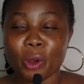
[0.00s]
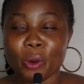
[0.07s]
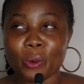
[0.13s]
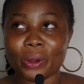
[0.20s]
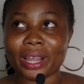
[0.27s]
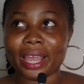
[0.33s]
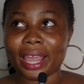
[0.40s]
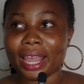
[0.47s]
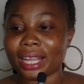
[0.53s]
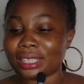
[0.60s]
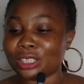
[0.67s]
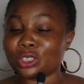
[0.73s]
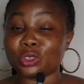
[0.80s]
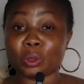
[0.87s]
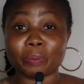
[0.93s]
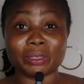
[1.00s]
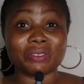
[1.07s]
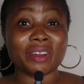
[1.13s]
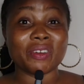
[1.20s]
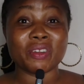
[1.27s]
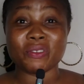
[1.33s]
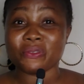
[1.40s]
Okay, this soap is
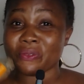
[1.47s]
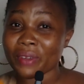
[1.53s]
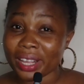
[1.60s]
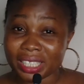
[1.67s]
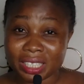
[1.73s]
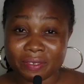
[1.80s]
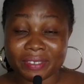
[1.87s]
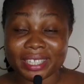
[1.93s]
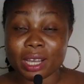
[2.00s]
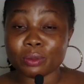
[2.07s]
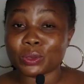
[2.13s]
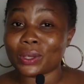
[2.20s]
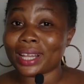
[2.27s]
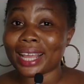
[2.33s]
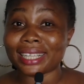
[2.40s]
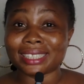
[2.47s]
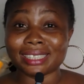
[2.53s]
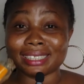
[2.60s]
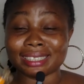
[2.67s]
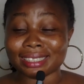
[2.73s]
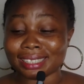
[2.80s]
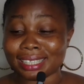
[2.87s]
very effective. It helps to
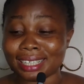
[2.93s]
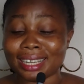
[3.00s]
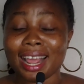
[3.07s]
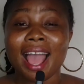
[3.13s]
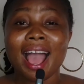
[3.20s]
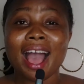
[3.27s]
lighten the skin.